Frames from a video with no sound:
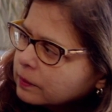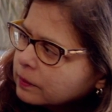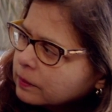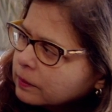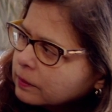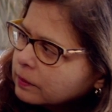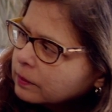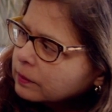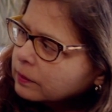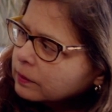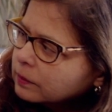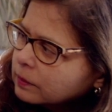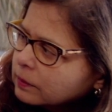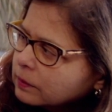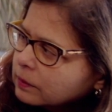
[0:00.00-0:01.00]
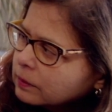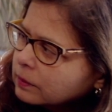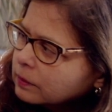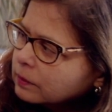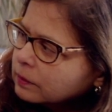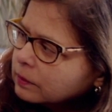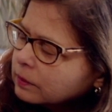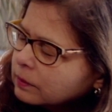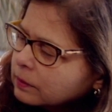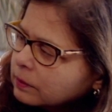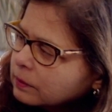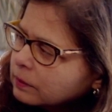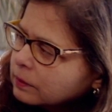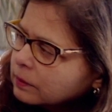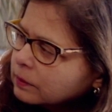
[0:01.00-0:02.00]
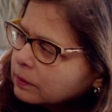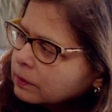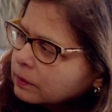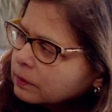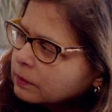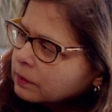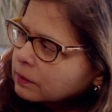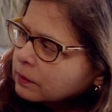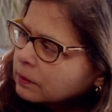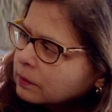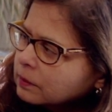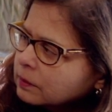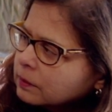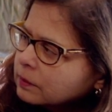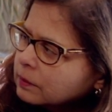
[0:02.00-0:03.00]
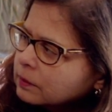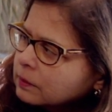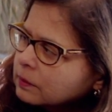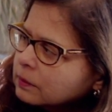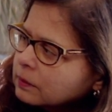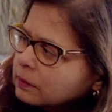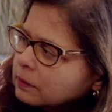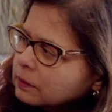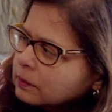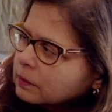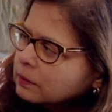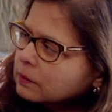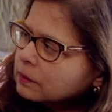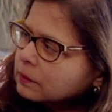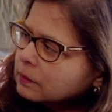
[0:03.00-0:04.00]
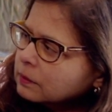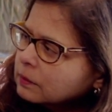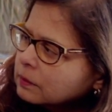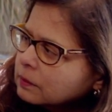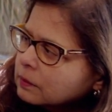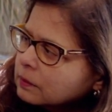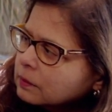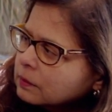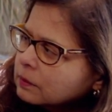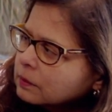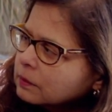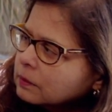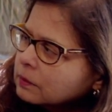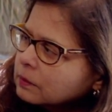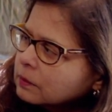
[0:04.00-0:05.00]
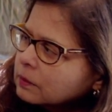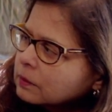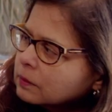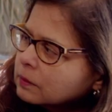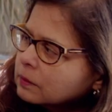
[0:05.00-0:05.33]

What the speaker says: (not speaking)